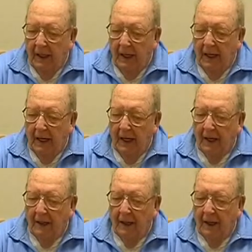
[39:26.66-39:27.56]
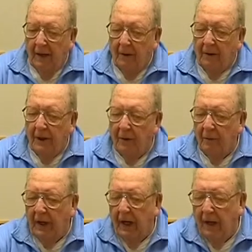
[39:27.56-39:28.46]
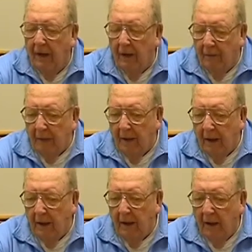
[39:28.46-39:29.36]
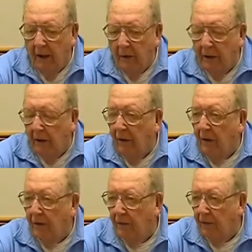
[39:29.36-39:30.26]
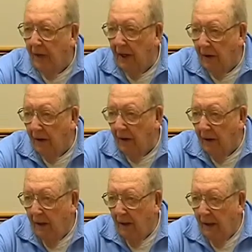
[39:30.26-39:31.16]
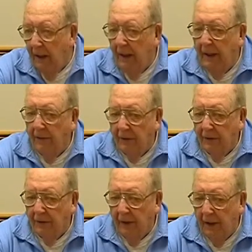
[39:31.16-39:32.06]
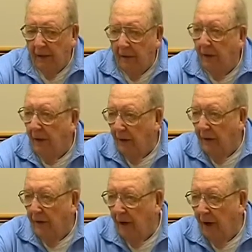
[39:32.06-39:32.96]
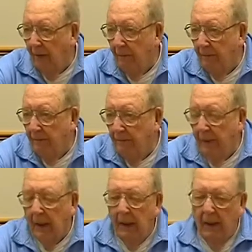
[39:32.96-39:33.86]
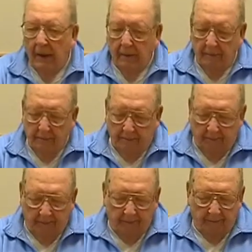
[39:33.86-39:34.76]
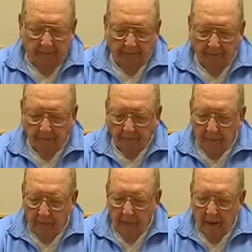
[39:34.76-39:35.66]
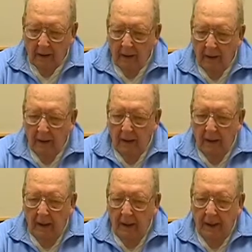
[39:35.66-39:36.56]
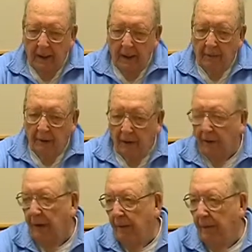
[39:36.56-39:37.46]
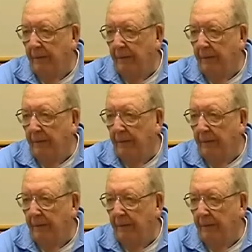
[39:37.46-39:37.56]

and uh, then we had a, a what they call a striker. He was uh, learning the job, and he would do the